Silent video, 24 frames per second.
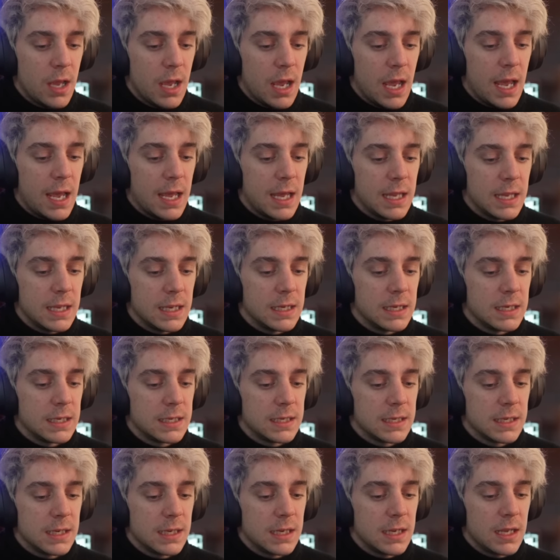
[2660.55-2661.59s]
and
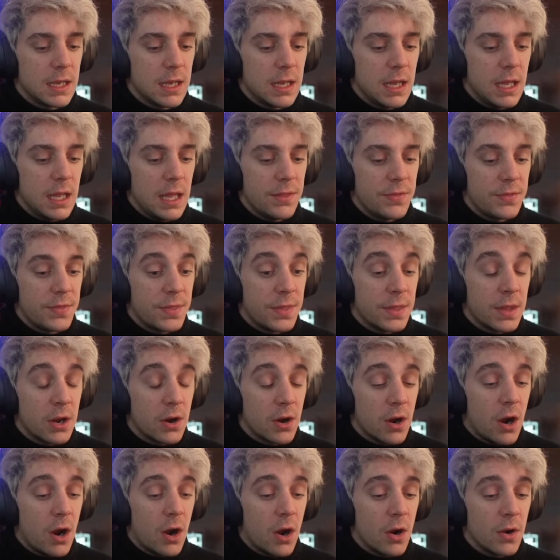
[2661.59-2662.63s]

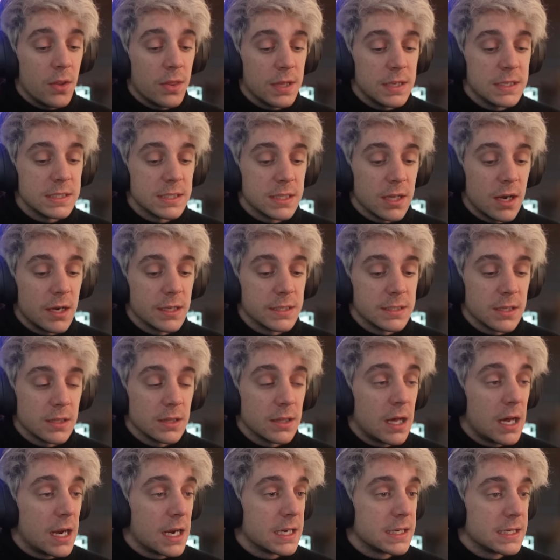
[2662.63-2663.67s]
there are these thoughts a
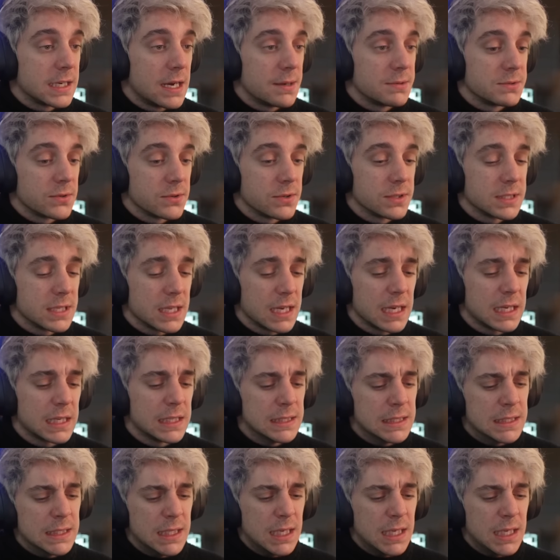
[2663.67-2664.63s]
lot of times where it's like,